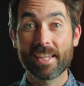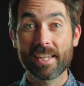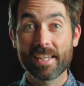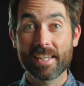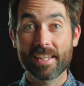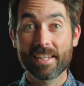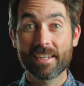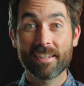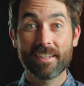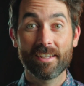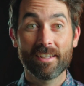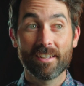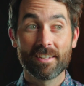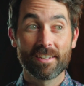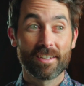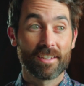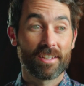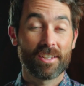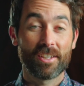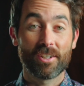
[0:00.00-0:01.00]
in
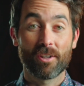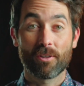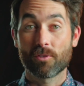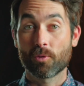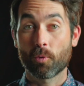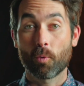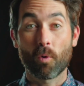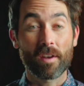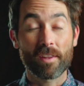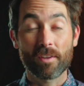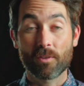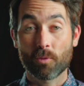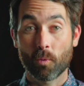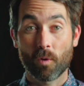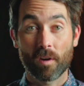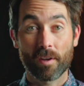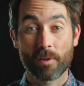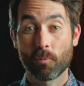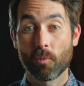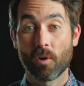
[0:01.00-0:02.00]

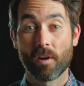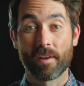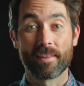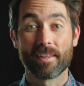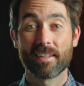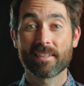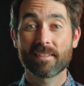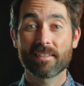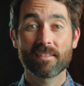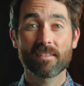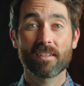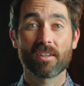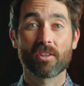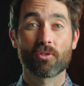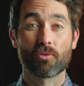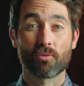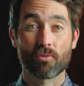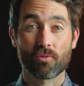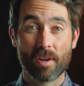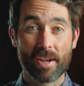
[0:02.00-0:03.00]
2021, this is a
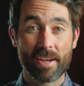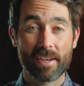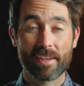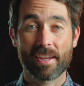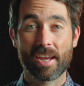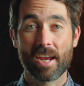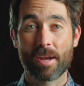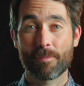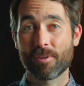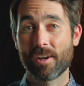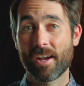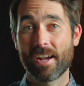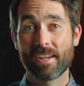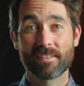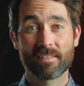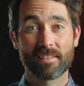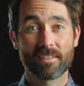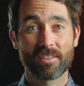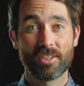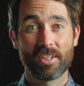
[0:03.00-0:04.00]
great camera. I
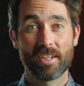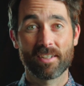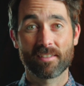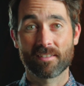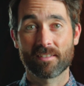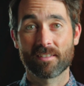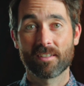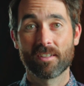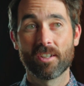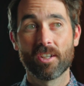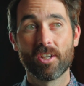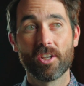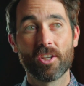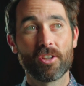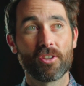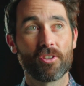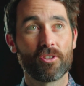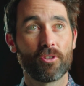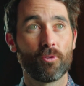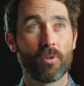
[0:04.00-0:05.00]
suggest
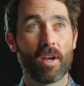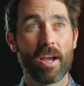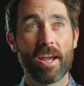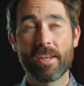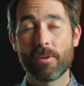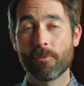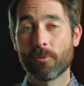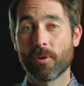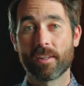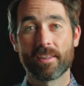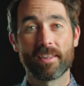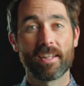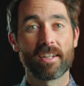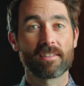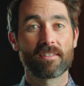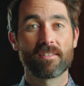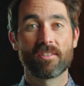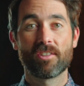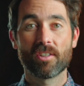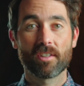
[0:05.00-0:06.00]
to anyone
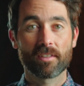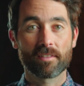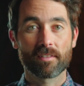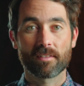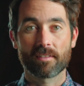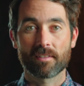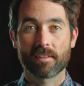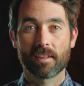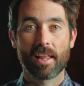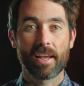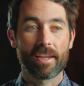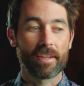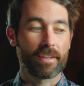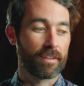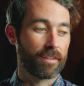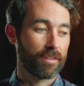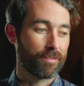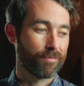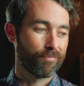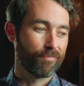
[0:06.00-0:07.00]
that's just
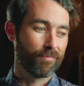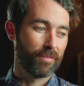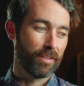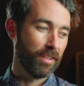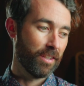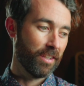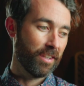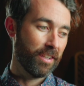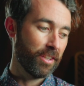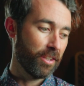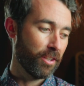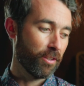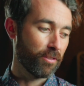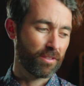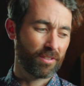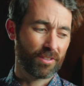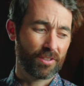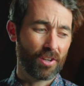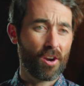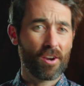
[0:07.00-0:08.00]
like,
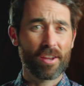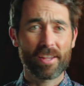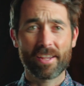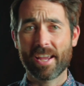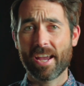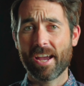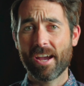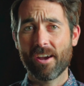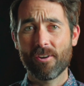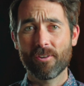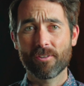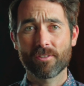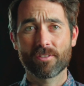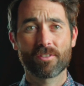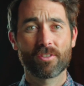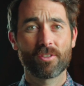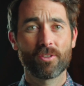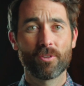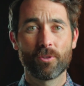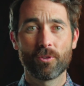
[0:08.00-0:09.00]
starting out
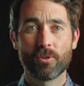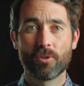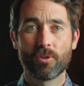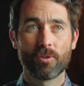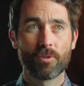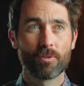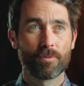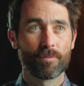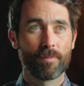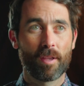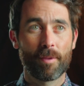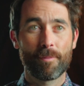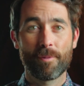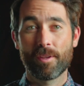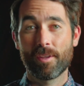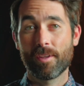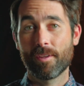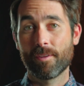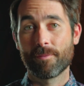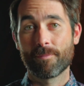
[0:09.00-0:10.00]
to
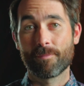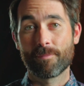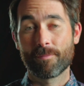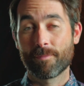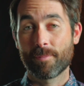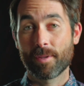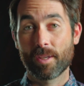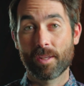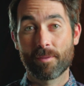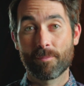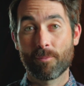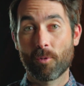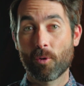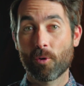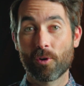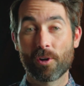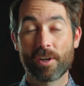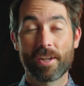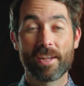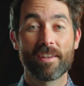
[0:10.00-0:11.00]
maybe being
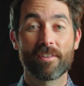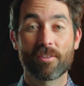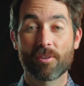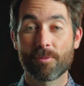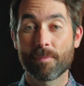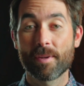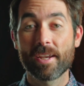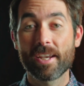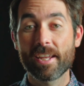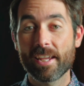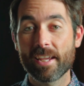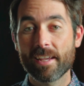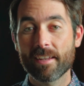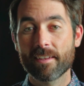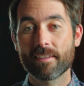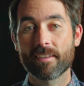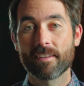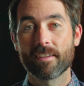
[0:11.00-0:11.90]
more intermediate.